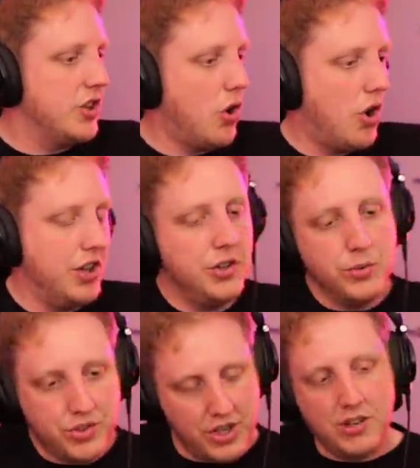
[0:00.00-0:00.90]
corner.
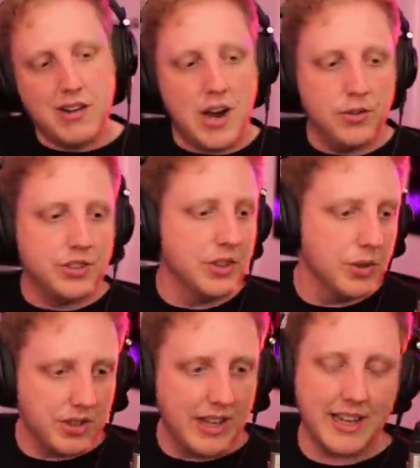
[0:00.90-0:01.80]
Don't turn around. You know
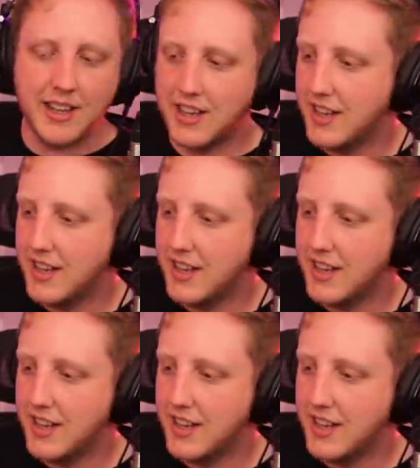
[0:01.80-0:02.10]
that like